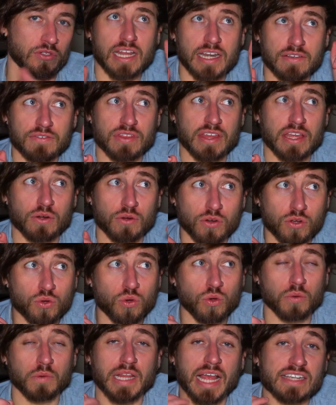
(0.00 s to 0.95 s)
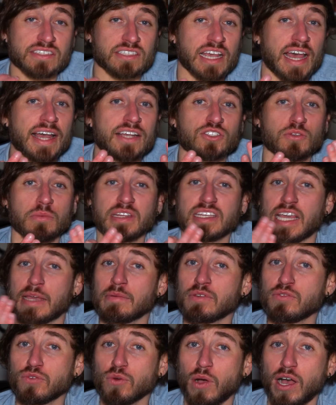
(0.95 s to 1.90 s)
And if they were cool, relaxed guys who've been
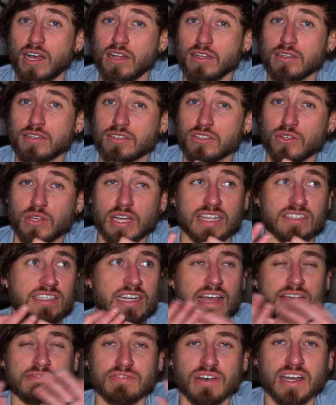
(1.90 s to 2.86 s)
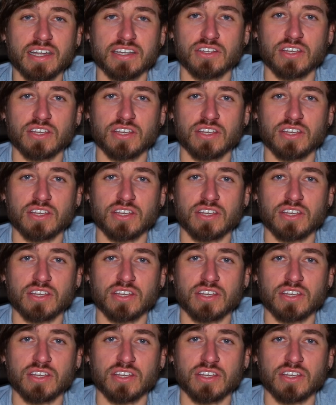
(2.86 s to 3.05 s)
gaming for a while, you guys can have fun.